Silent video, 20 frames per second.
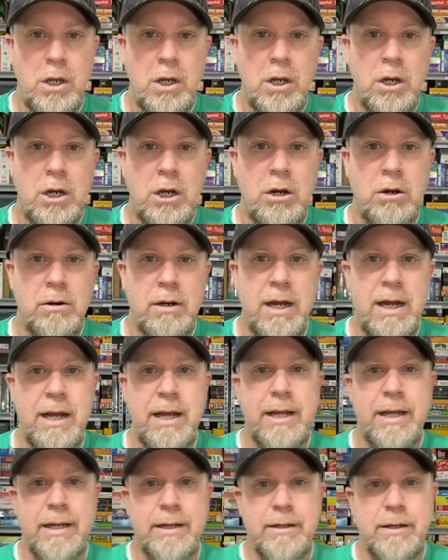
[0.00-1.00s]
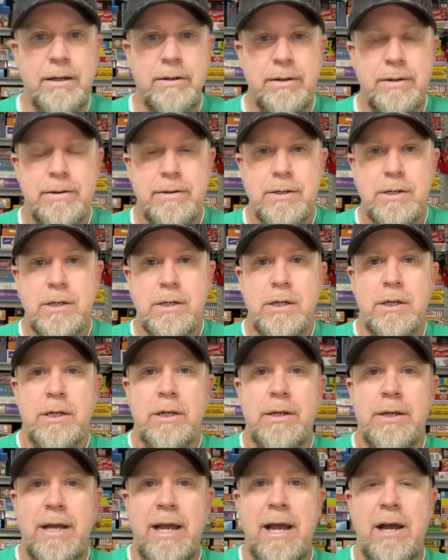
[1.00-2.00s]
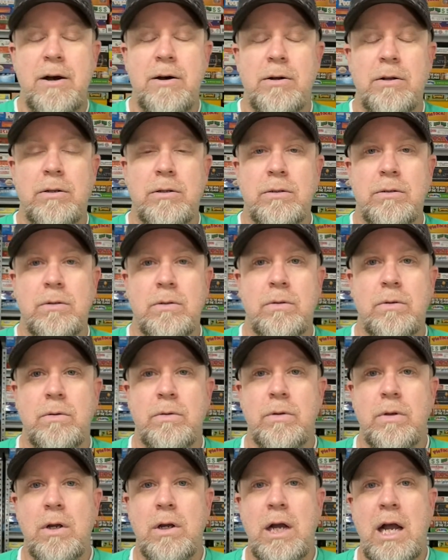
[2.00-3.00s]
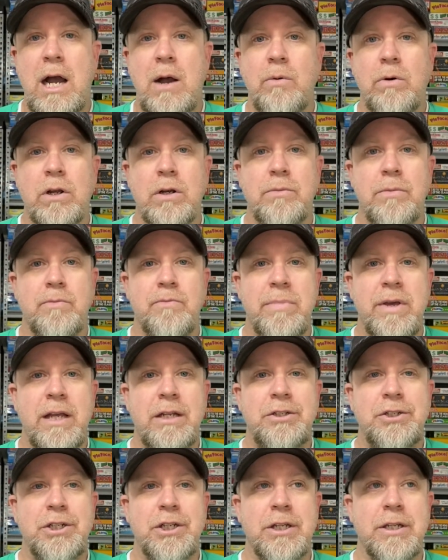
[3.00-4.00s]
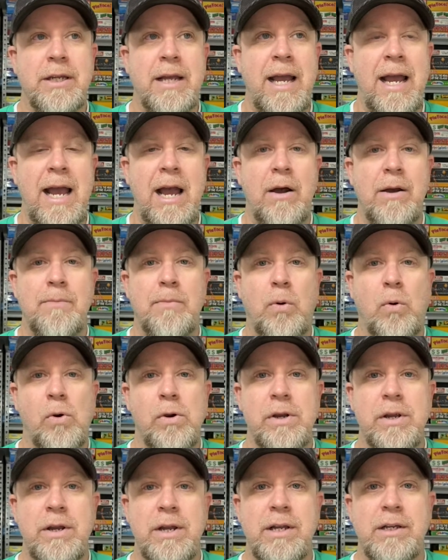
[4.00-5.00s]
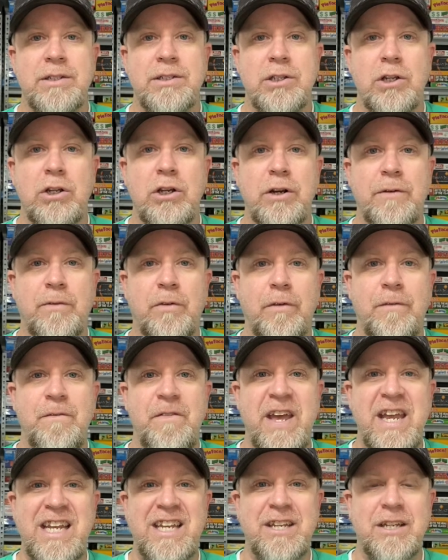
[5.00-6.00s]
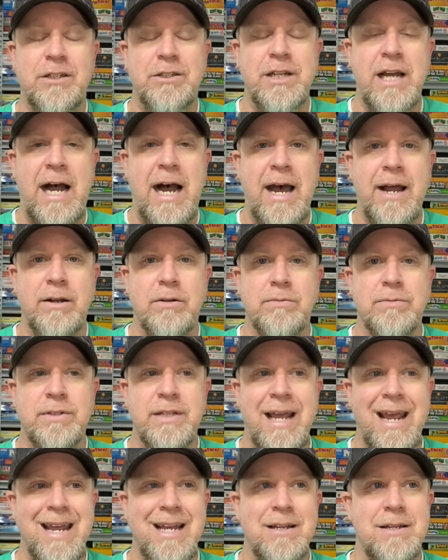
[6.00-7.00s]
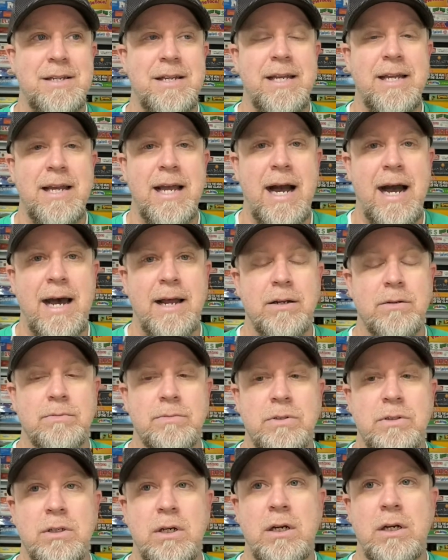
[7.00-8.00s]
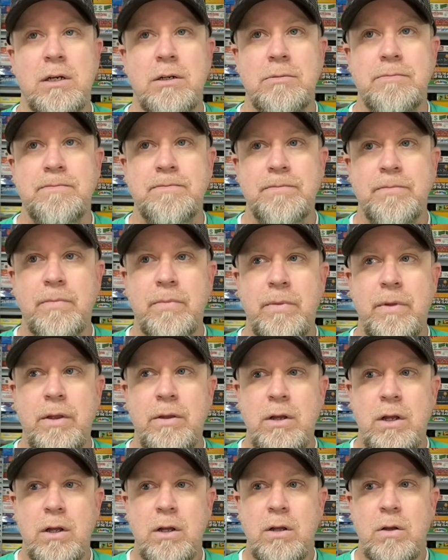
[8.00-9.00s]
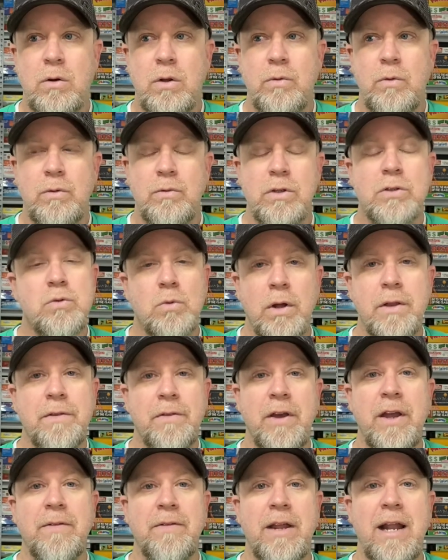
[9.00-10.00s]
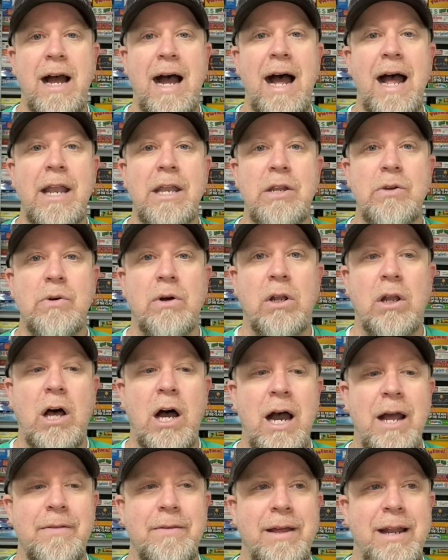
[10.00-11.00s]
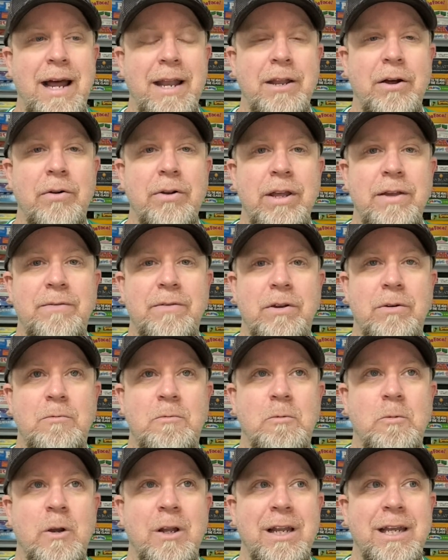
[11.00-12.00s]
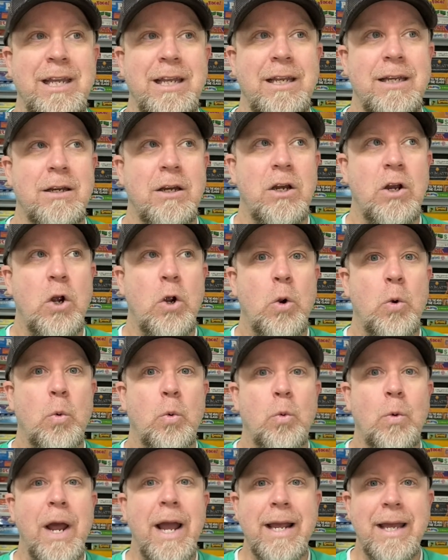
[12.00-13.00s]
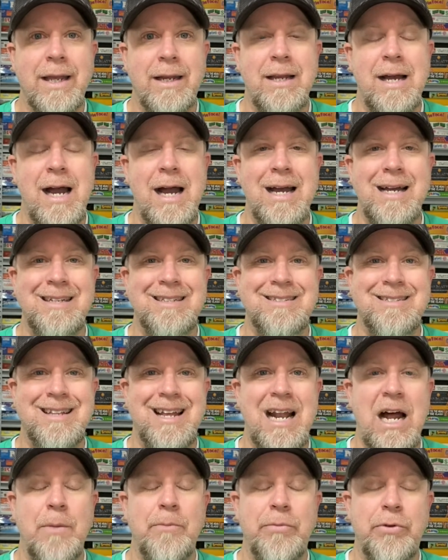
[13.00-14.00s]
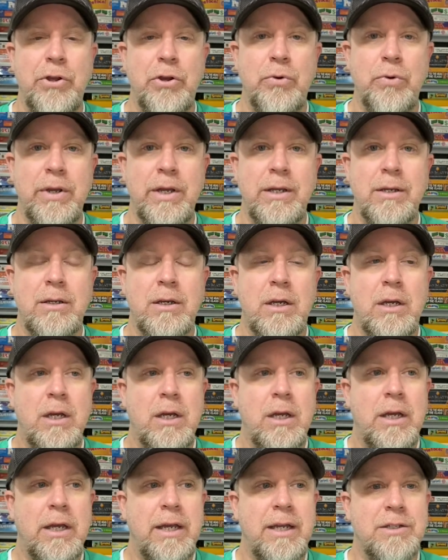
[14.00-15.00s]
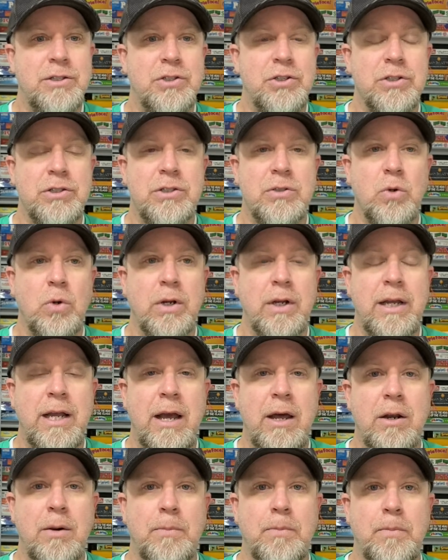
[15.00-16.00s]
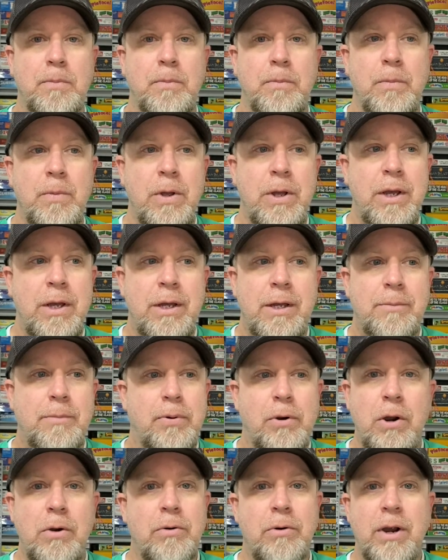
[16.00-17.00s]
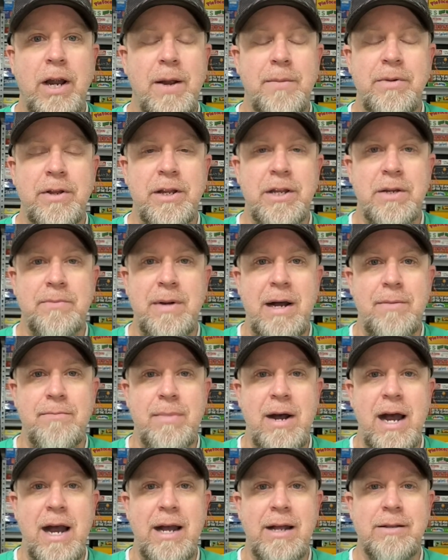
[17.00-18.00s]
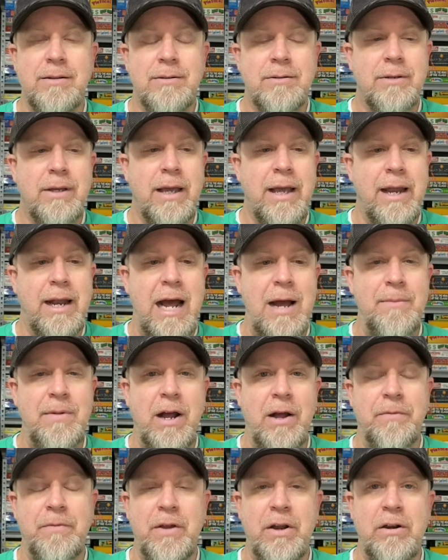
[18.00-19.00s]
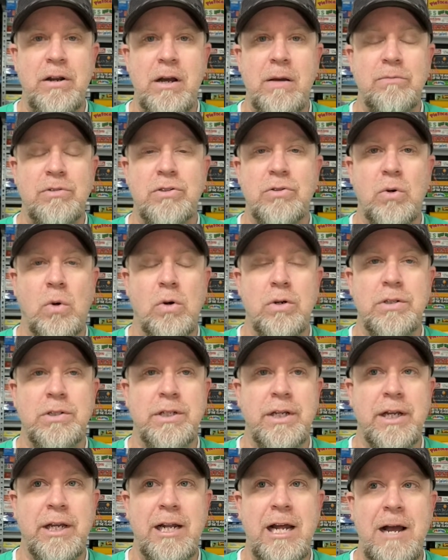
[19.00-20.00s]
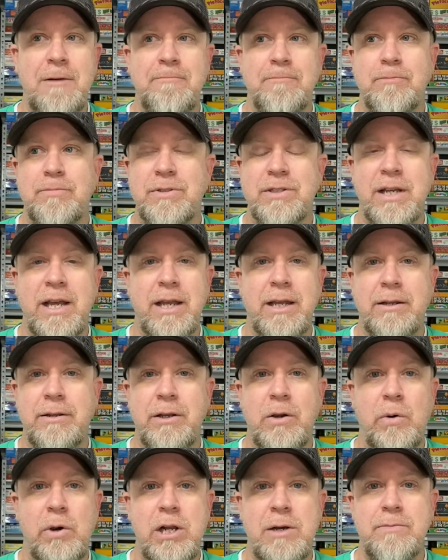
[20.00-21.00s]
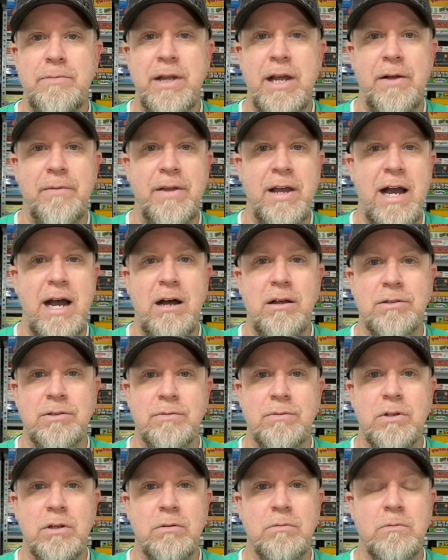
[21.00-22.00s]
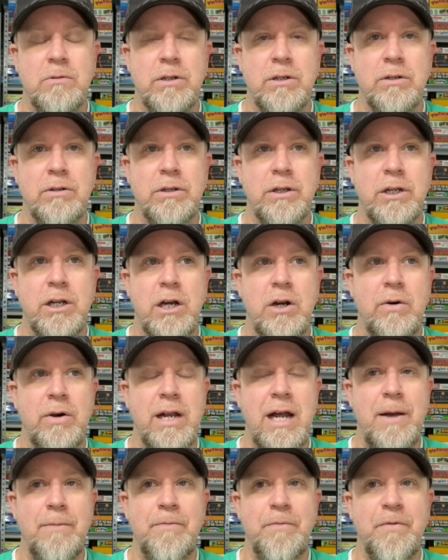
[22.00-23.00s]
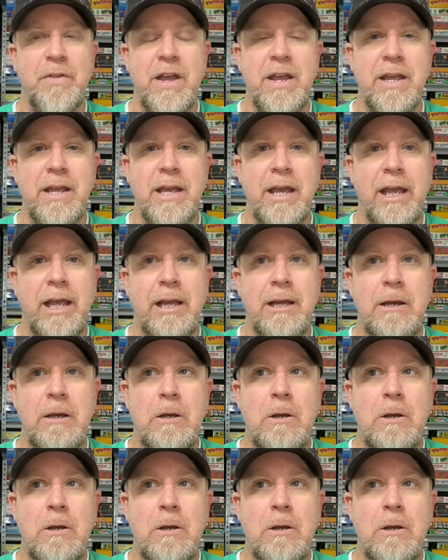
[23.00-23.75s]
All right. Now, I want to mention how important it is to look for vintage items, antique items. It's one thing that I do a lot that I don't even really recognize that I'm doing. It's just sort of kind of programmed into my mind, and I'm out there and I'm sourcing, and I'm, say, going up and down the aisles of Goodwill, and I'm thinking,